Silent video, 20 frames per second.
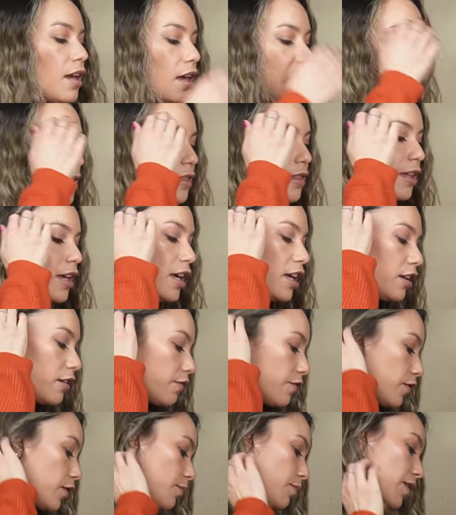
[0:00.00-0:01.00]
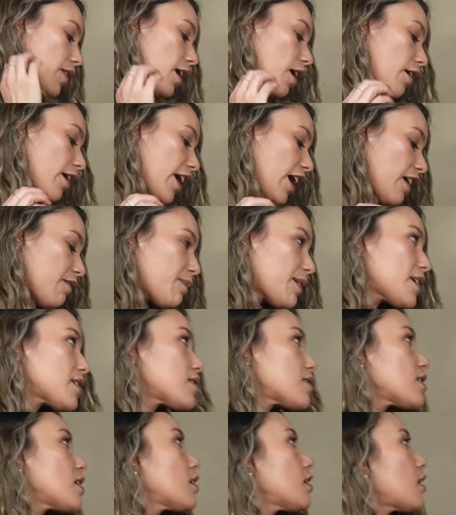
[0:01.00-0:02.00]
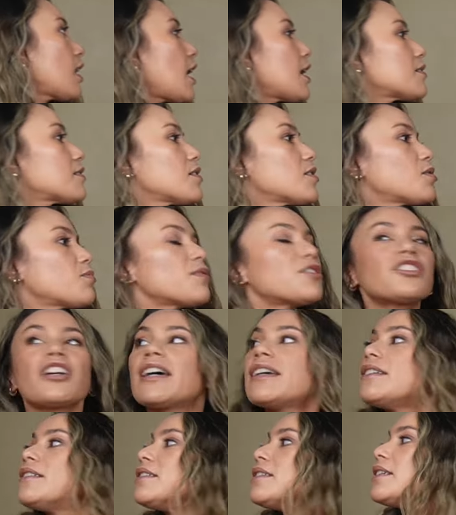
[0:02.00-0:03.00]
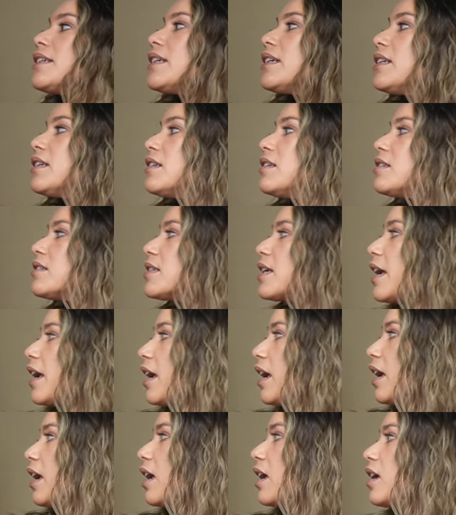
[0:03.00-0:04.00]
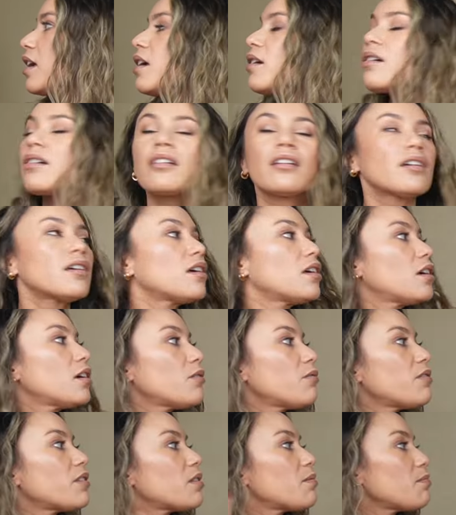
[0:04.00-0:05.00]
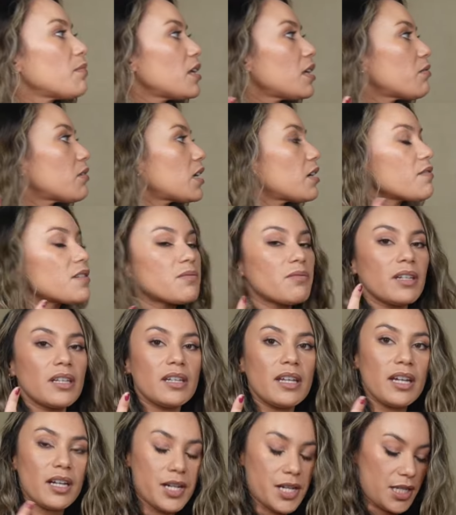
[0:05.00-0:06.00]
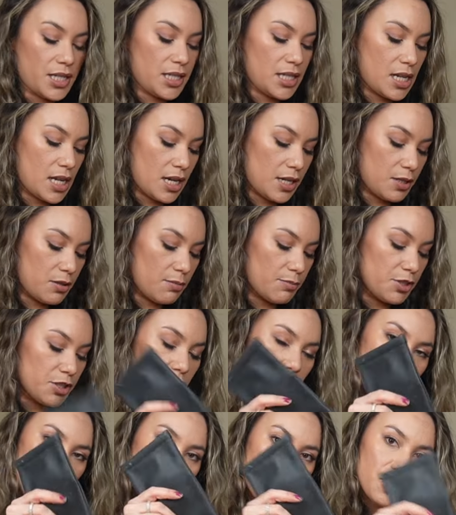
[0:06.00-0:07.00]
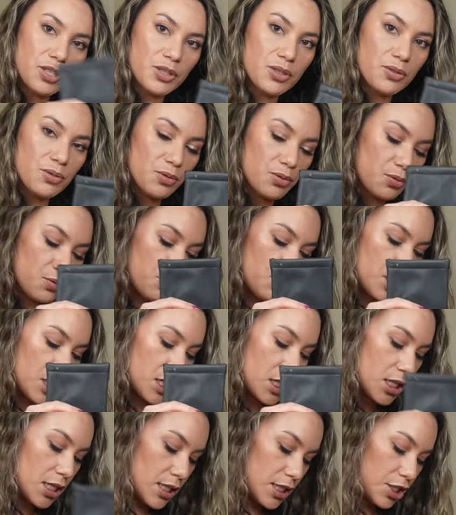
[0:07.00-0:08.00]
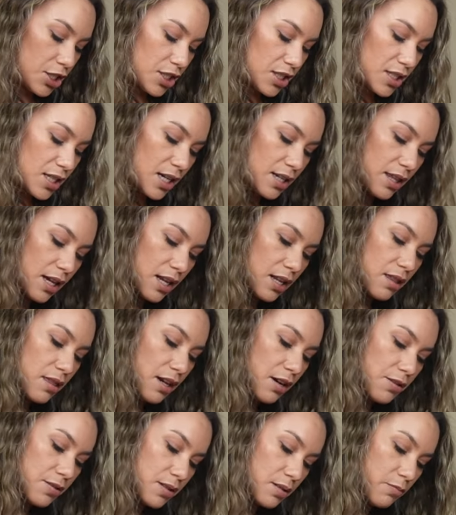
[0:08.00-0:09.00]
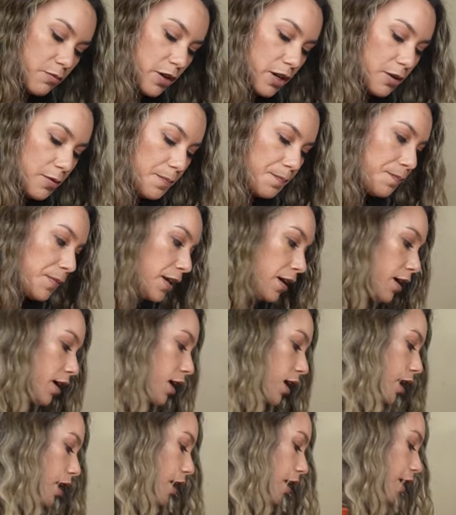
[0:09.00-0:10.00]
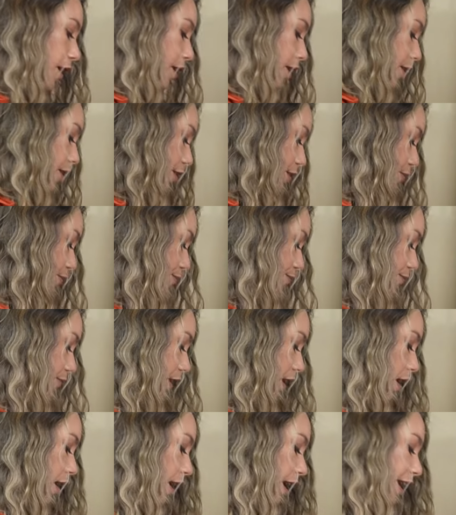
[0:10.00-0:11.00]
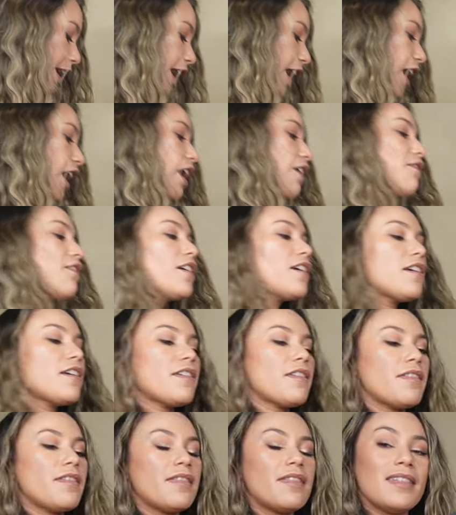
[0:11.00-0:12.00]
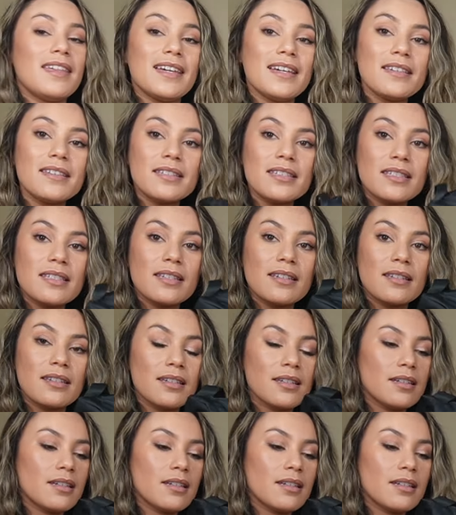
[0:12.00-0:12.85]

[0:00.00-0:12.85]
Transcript: And then from there, I have my sunglasses, which I did take with me when I was running errands today. So I'm just going to just slide that in there somewhere. I have this